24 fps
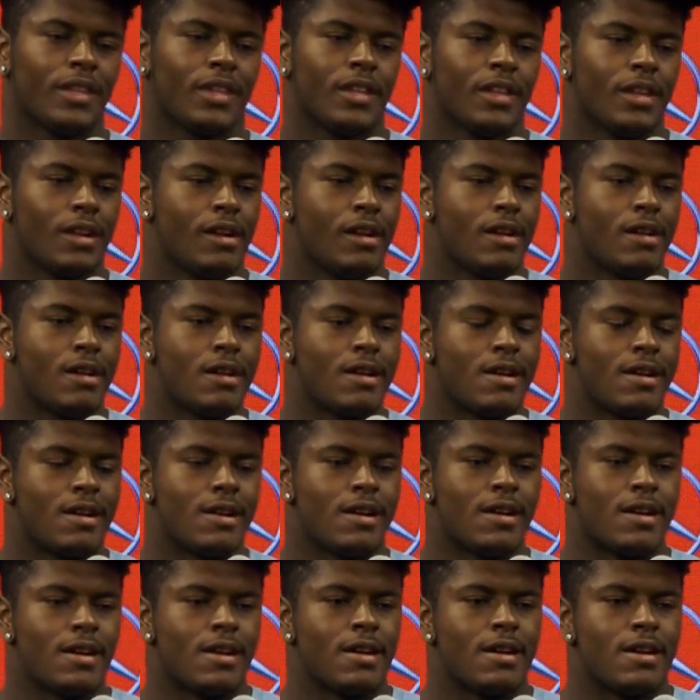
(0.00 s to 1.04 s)

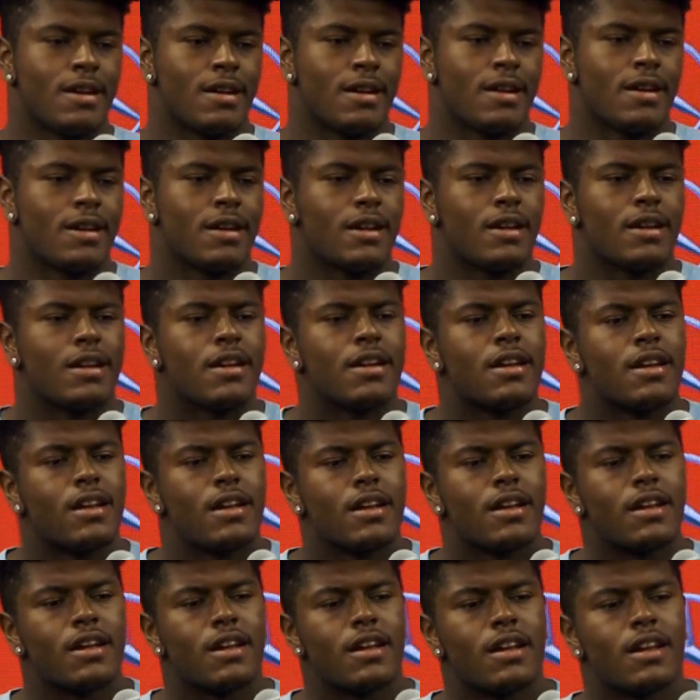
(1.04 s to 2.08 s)

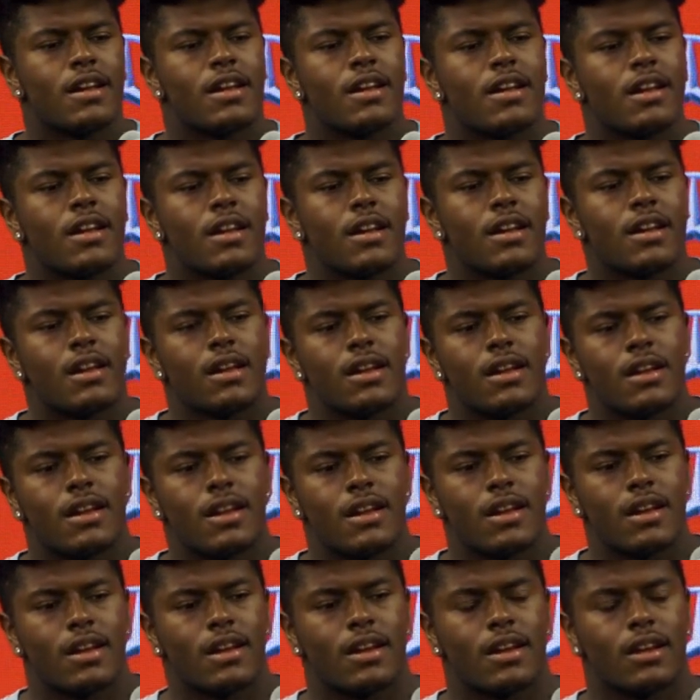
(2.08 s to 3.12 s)

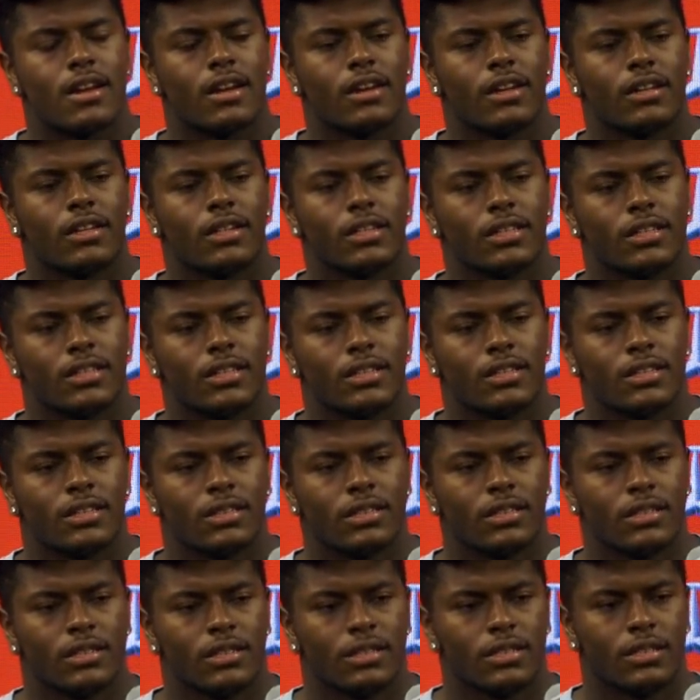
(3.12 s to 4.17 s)

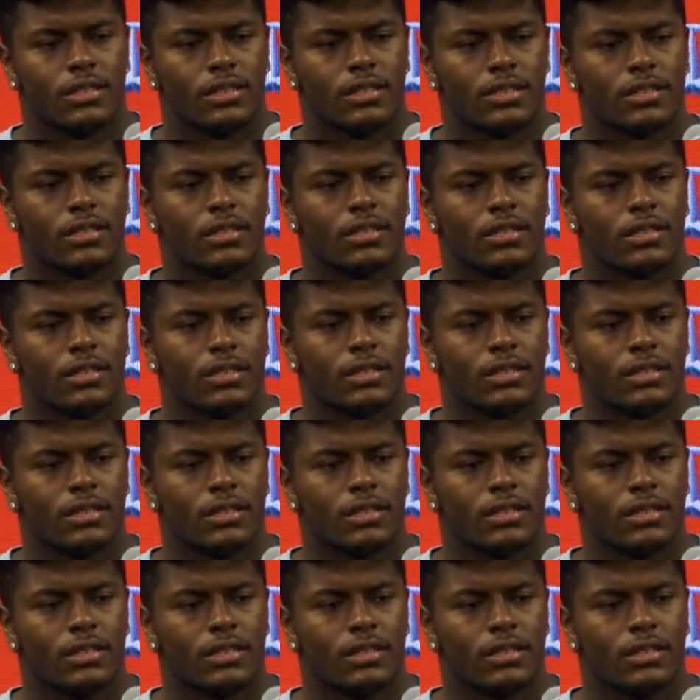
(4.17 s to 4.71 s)
Nobody speaks.